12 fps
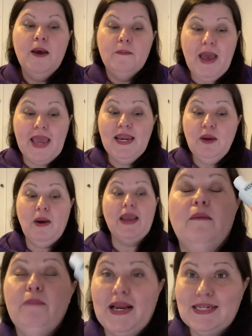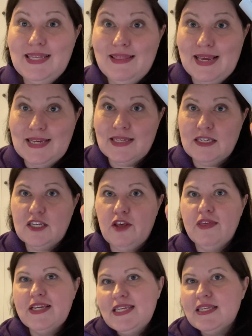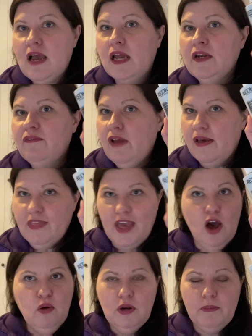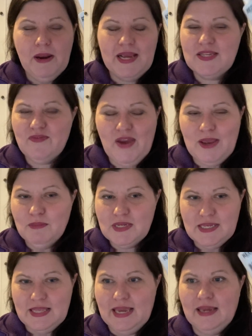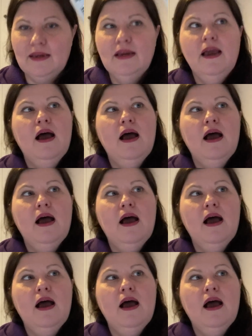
But anyway, back to this. So this is kind of like the Olaplex famous thing.